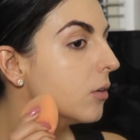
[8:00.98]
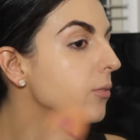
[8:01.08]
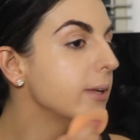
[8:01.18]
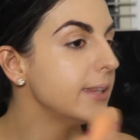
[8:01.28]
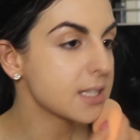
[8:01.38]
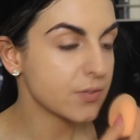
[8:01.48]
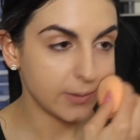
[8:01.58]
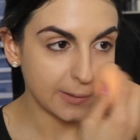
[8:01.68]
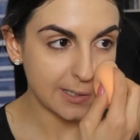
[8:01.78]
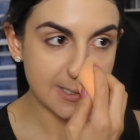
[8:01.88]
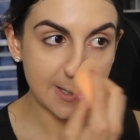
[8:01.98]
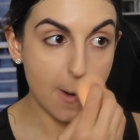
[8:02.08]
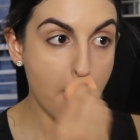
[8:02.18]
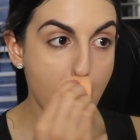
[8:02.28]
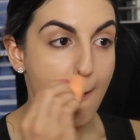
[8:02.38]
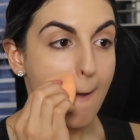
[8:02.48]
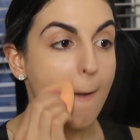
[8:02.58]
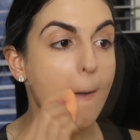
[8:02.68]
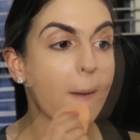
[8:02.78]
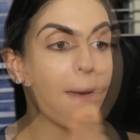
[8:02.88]
with this foundation.
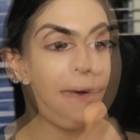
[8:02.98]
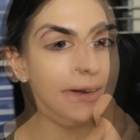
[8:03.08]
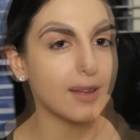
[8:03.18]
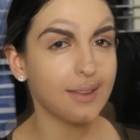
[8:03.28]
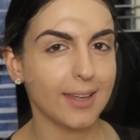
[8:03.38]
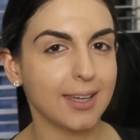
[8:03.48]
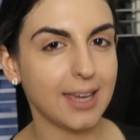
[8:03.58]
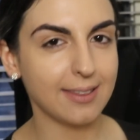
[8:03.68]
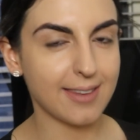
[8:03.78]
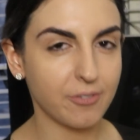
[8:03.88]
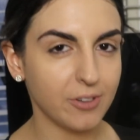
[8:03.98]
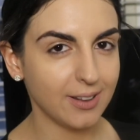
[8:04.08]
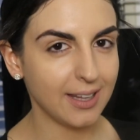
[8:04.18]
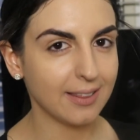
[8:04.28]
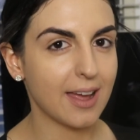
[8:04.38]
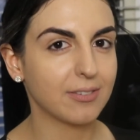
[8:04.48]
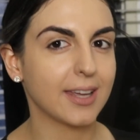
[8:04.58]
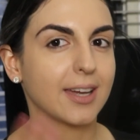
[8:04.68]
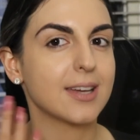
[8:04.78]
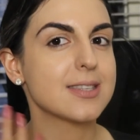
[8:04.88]
Like, it definitely left
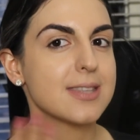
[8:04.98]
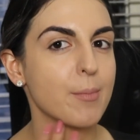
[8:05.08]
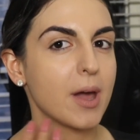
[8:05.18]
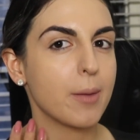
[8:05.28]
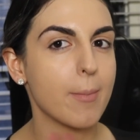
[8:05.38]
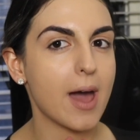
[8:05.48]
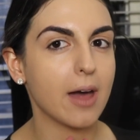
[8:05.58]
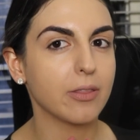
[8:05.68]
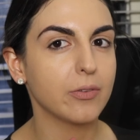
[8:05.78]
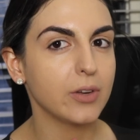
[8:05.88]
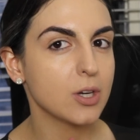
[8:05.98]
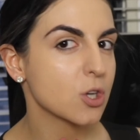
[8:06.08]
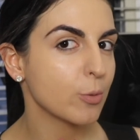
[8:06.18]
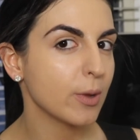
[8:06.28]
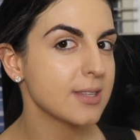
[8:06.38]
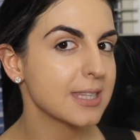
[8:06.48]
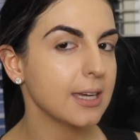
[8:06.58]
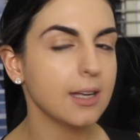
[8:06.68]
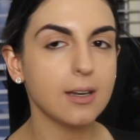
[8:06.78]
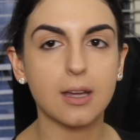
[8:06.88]
like a semi-matte finish on my
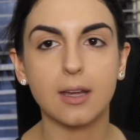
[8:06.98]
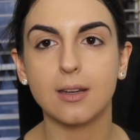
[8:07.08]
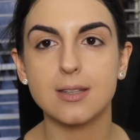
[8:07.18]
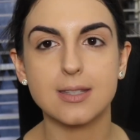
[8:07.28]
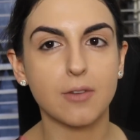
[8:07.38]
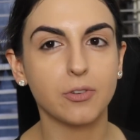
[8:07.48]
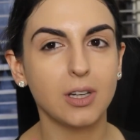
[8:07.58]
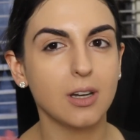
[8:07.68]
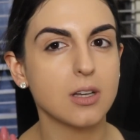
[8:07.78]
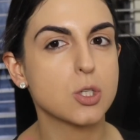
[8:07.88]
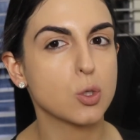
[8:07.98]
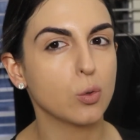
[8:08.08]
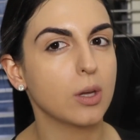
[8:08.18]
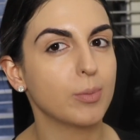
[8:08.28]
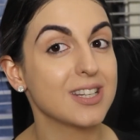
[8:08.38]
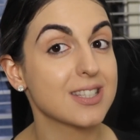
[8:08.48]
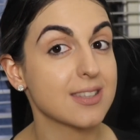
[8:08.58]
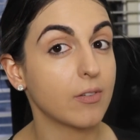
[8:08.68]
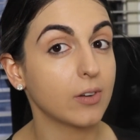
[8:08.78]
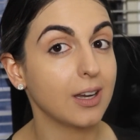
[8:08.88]
skin. It is definitely not dewy, but it's
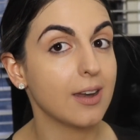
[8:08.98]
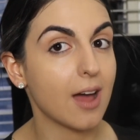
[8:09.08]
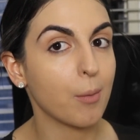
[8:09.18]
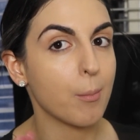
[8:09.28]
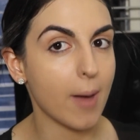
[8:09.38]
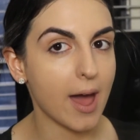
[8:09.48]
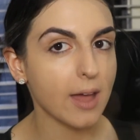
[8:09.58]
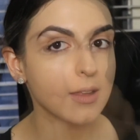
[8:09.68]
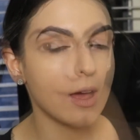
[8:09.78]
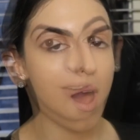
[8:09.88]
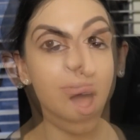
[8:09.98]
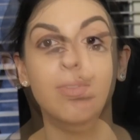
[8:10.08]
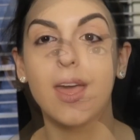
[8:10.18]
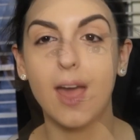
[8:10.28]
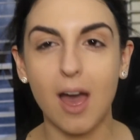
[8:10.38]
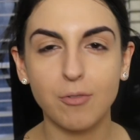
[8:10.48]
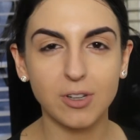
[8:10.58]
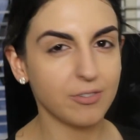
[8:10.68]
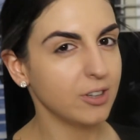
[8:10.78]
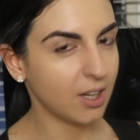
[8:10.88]
definitely not matte. I would
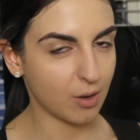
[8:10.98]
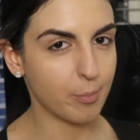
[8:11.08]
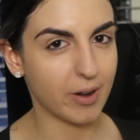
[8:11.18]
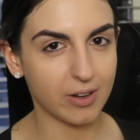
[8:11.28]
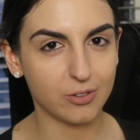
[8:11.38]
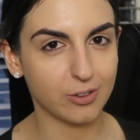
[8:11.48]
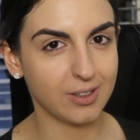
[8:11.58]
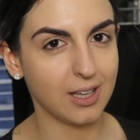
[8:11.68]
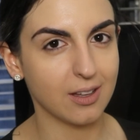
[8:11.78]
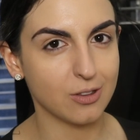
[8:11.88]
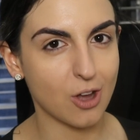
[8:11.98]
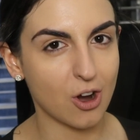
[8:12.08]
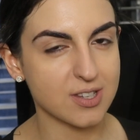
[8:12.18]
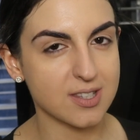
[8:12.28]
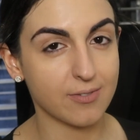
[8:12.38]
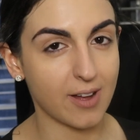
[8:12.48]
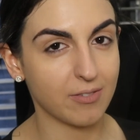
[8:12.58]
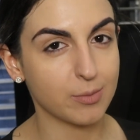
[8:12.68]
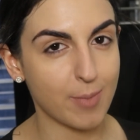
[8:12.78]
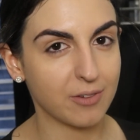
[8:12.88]
definitely compare it to the NARS
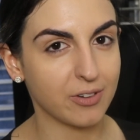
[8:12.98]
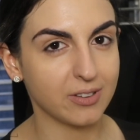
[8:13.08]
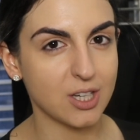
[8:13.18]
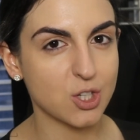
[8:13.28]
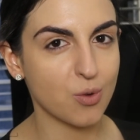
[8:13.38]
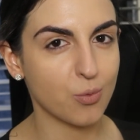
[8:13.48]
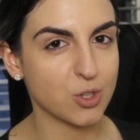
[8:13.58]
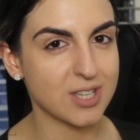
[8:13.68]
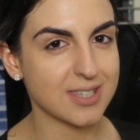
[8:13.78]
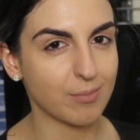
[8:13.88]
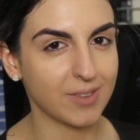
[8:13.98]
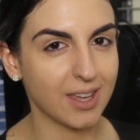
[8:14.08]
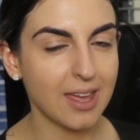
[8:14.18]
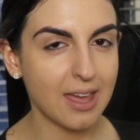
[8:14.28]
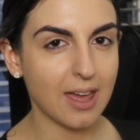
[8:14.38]
Velvet Matte Foundation, which is something